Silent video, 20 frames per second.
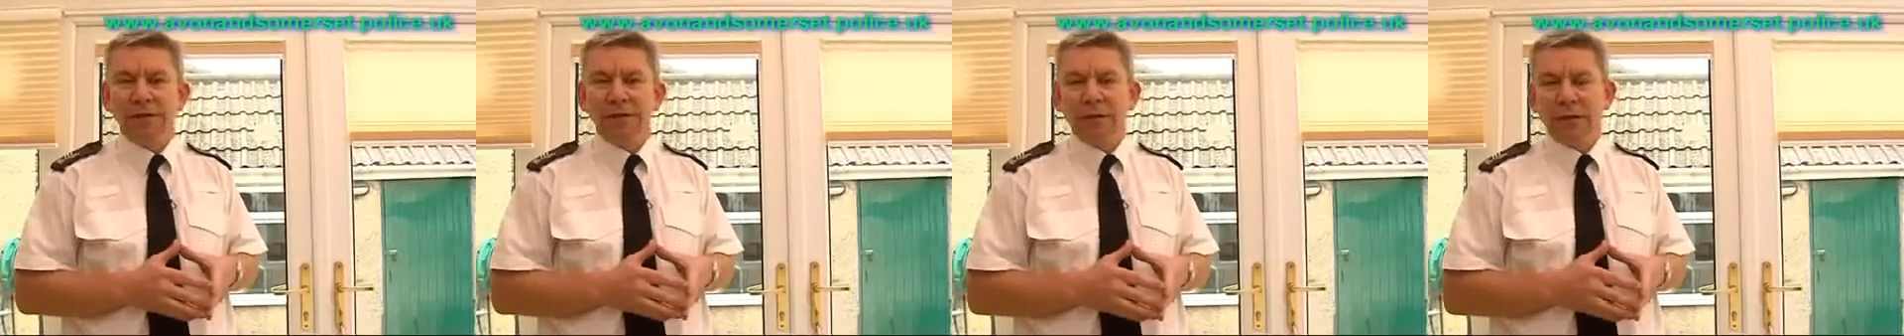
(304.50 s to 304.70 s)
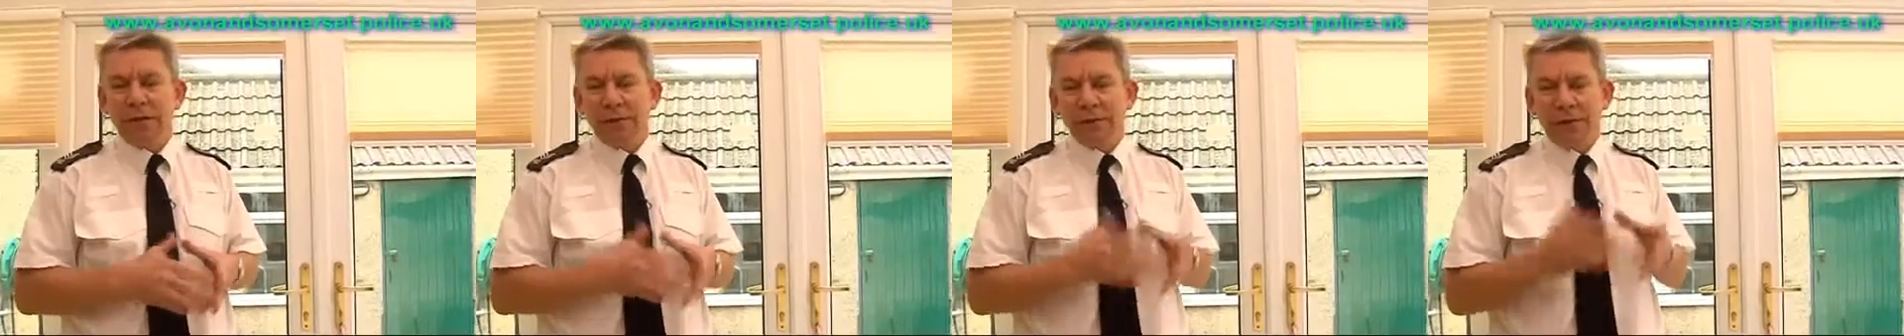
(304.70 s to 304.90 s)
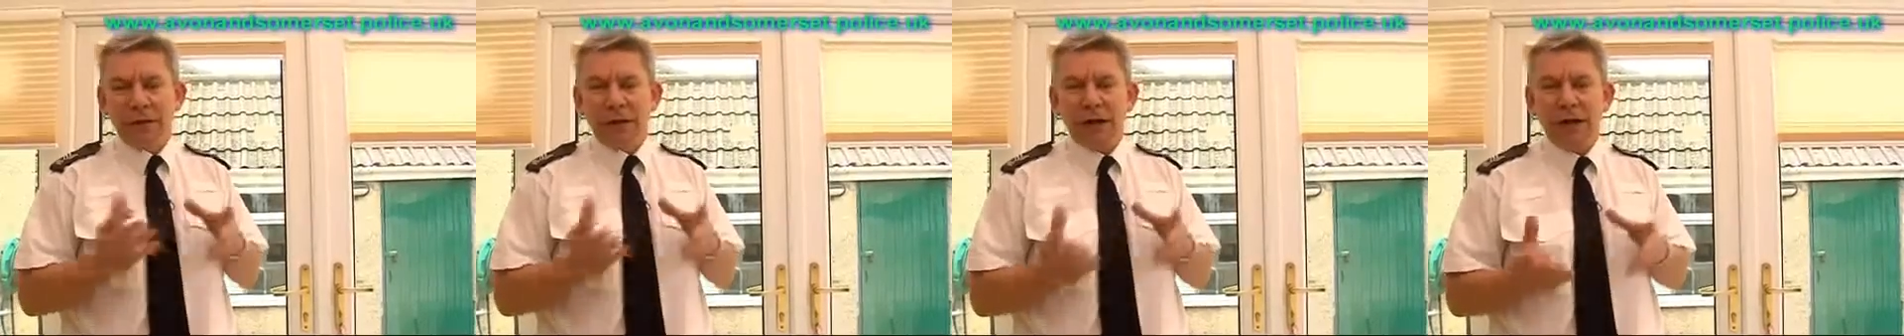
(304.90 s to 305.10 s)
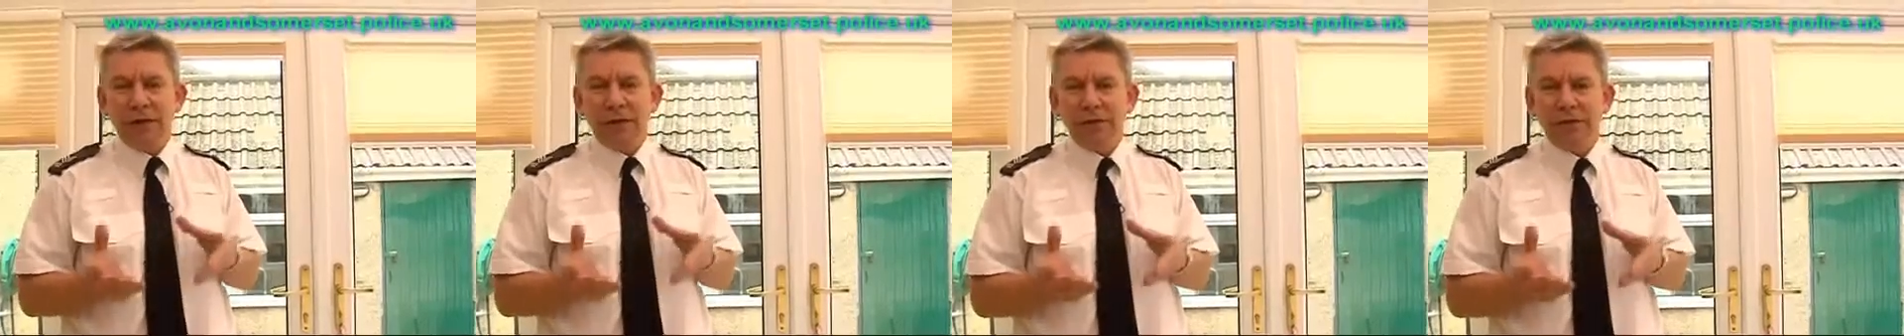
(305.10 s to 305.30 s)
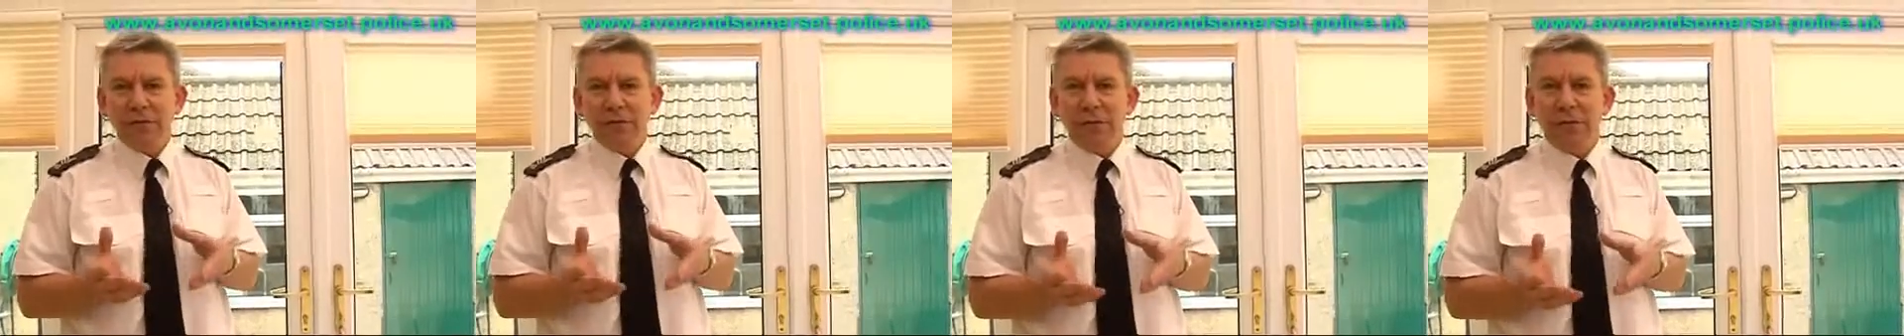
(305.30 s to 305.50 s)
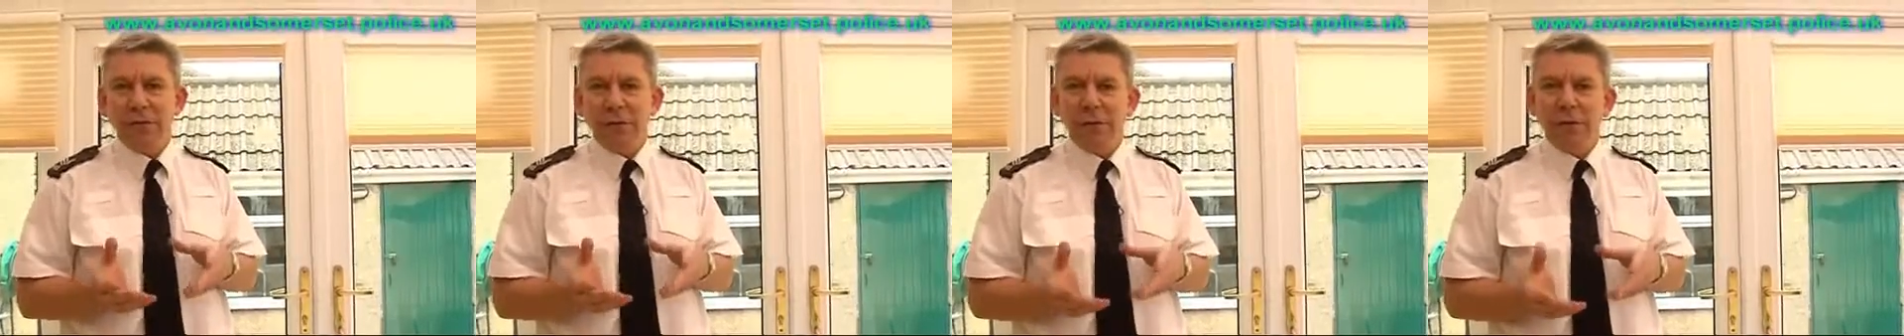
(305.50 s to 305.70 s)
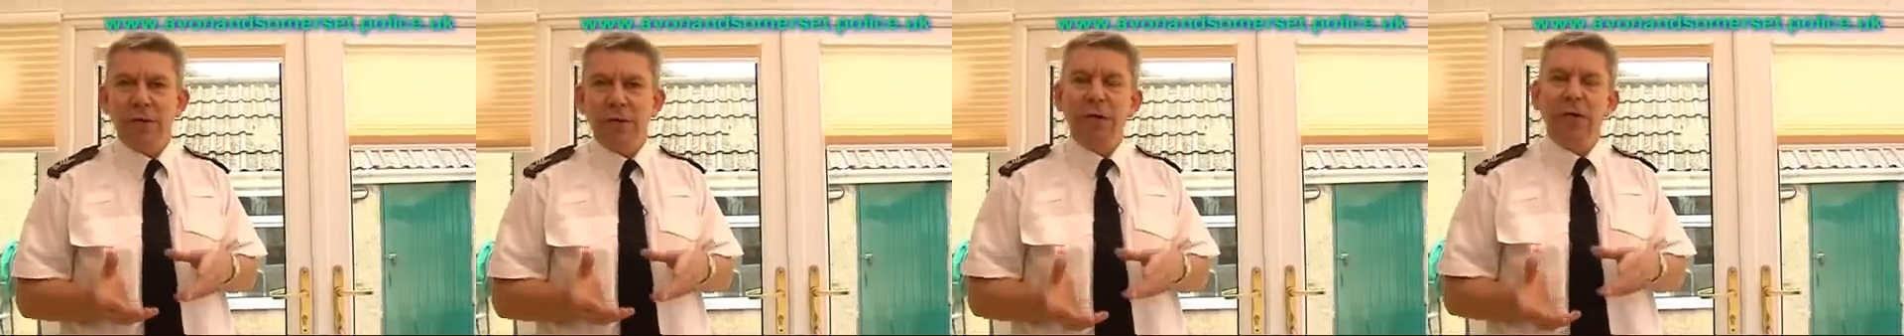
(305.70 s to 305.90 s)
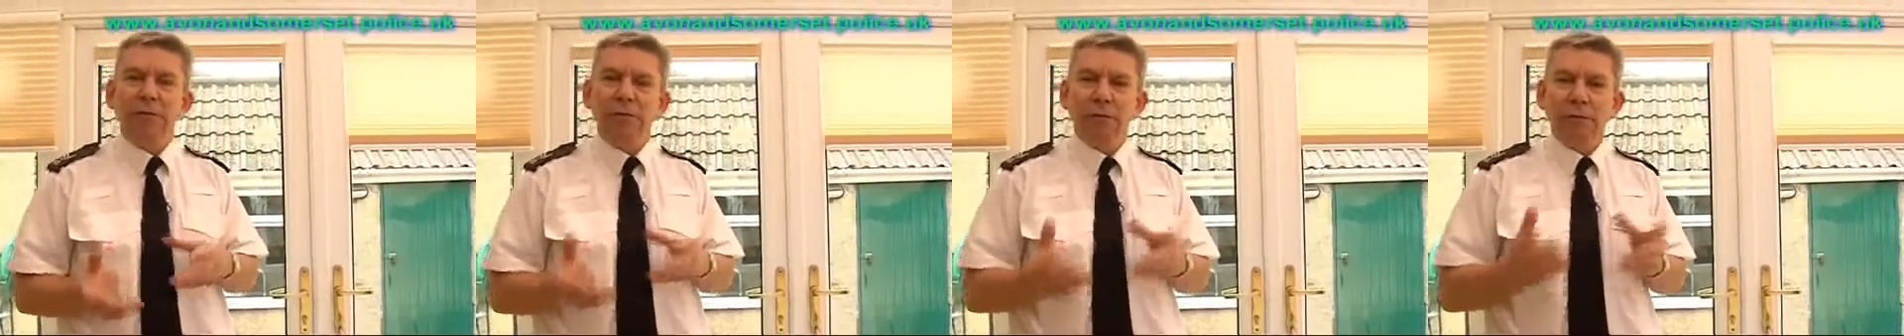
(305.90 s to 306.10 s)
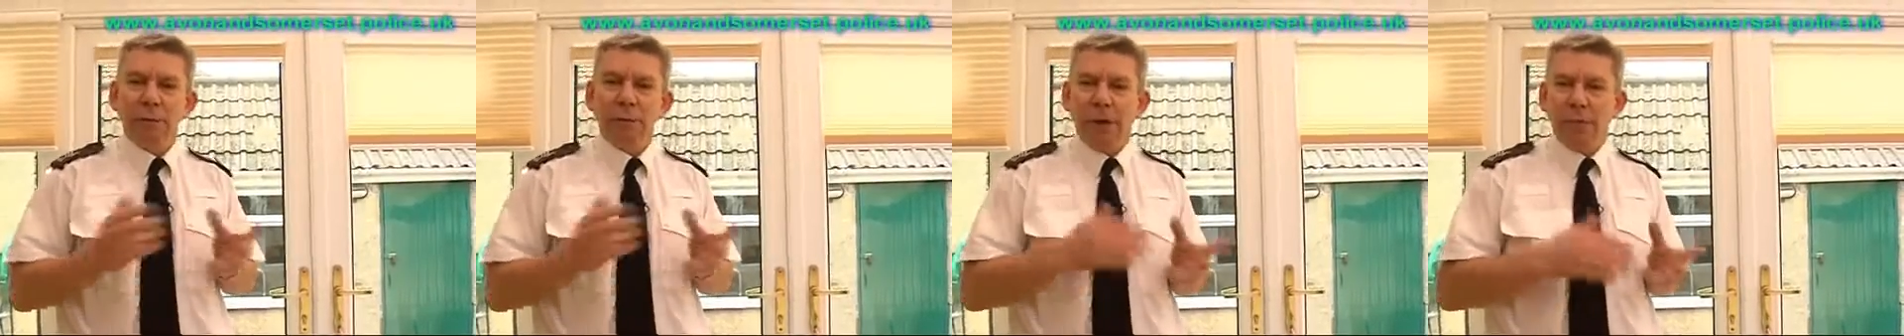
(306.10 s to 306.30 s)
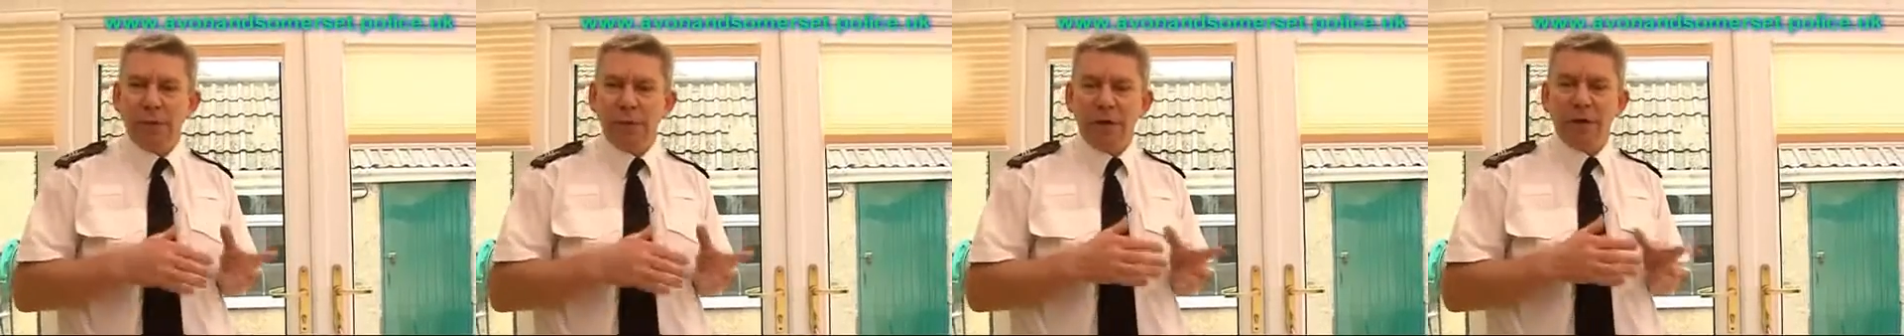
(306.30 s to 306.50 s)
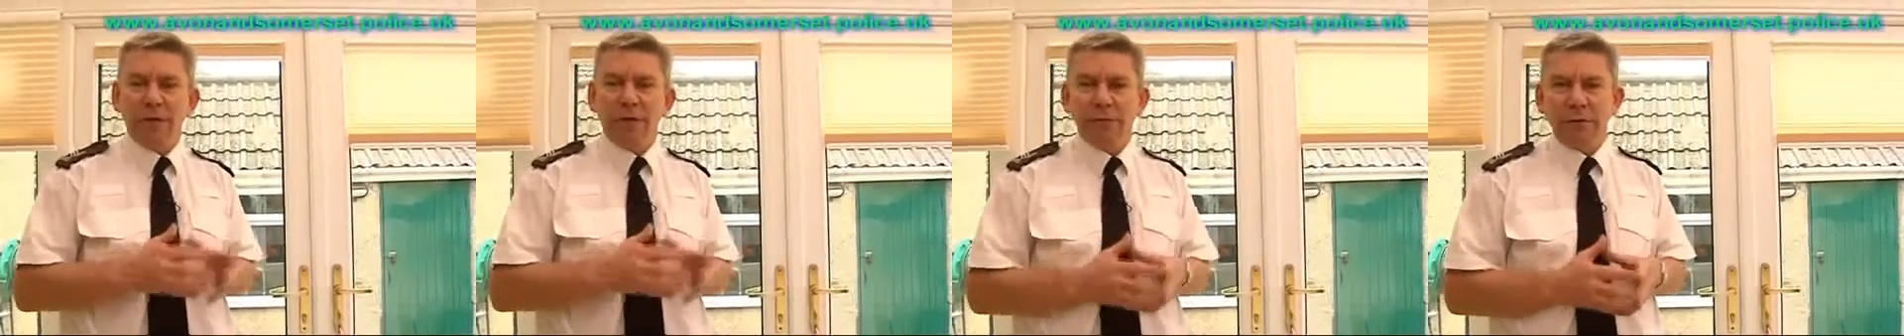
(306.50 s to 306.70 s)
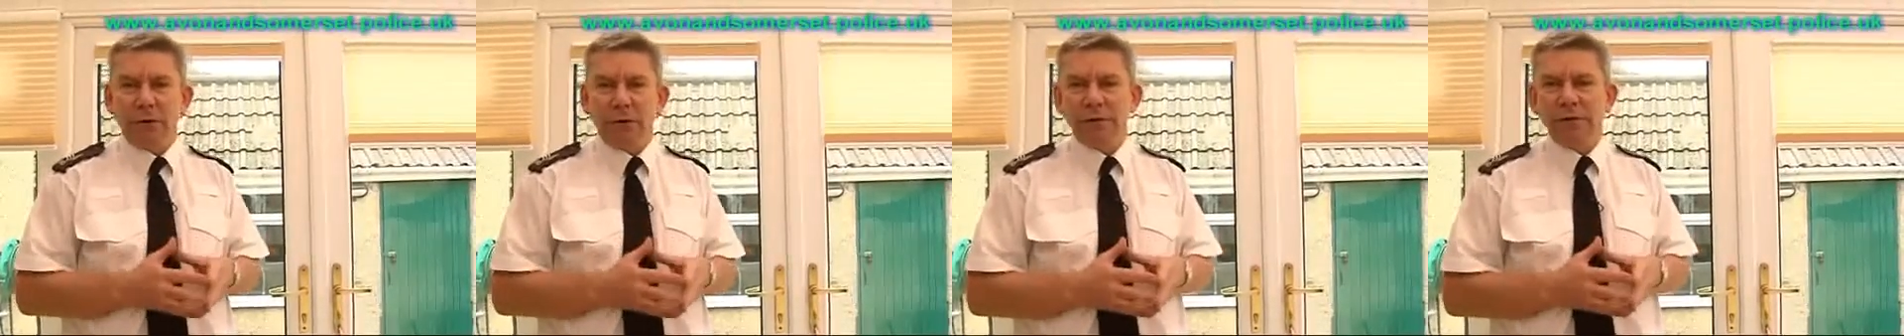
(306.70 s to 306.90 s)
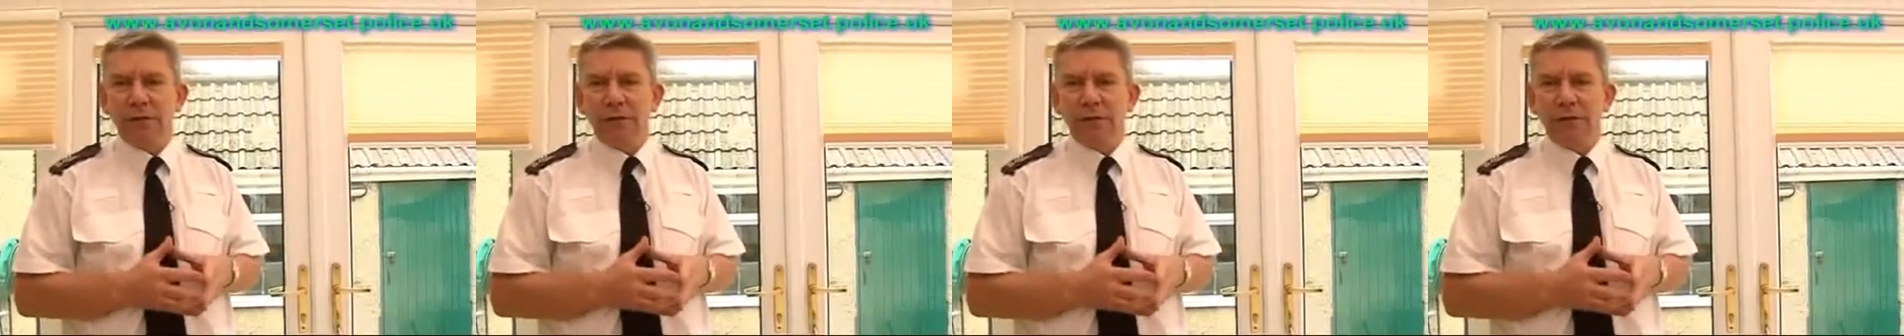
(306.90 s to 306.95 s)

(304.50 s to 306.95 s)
so that if they are stolen, we may be able to